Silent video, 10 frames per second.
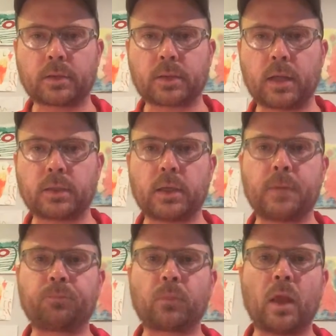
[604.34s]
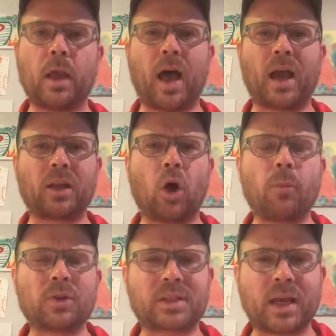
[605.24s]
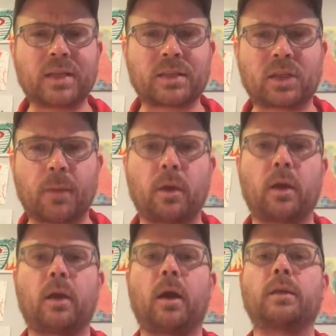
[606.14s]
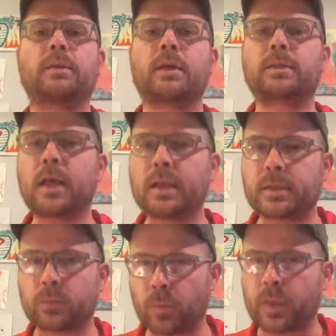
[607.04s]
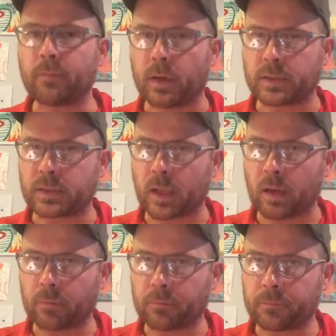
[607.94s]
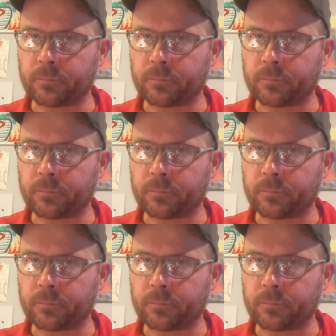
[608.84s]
anxiety. I can almost sense it coming. I can like sense it within myself,